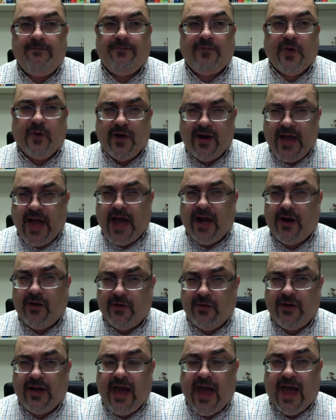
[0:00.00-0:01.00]
or
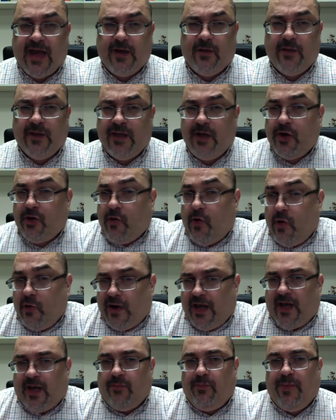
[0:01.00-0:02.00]
adequately
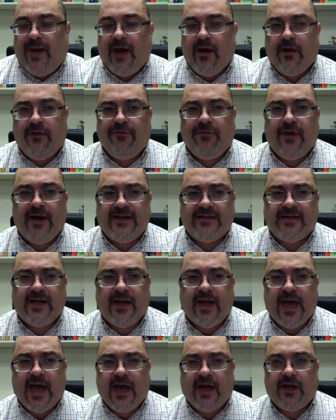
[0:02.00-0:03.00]
quoting and
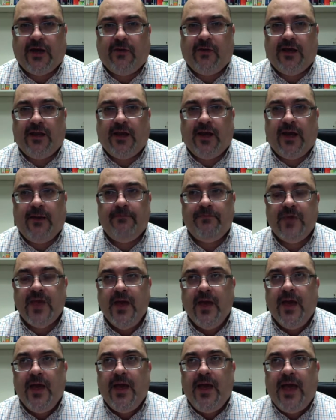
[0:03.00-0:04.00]
paraphrasing accurately?
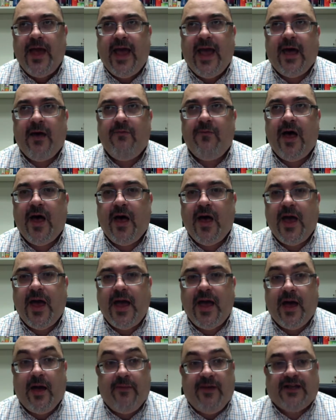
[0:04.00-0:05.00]
Am
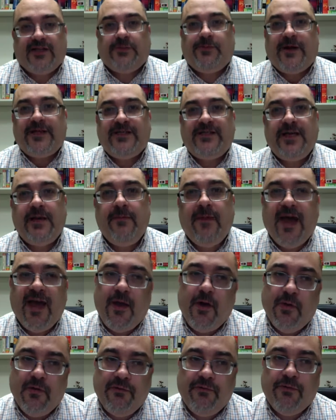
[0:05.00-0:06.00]
I expressing my
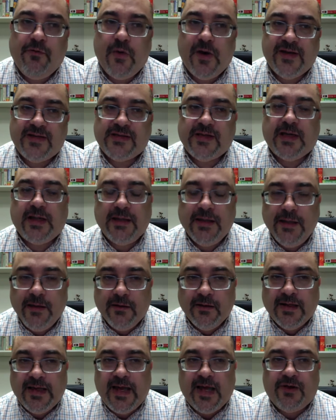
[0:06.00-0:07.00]
own voice
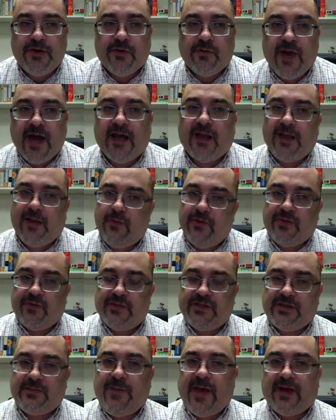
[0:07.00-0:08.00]
clearly and directly with
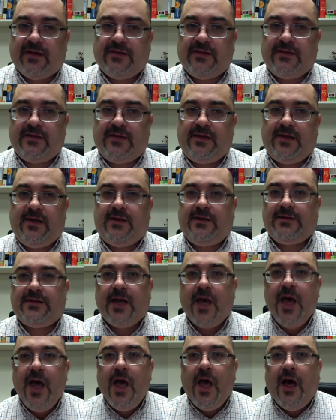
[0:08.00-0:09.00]
respect to these
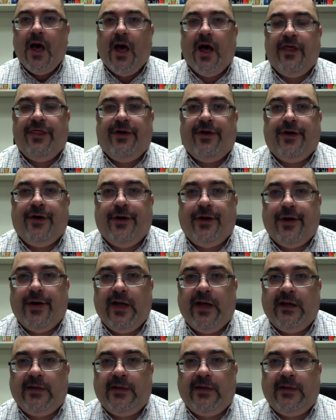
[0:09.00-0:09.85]
other